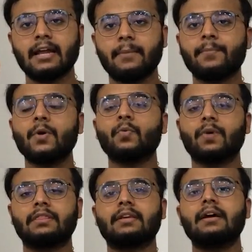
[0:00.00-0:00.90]
RAM
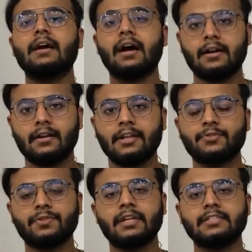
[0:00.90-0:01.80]
with
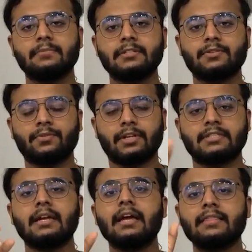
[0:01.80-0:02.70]
128GB storage.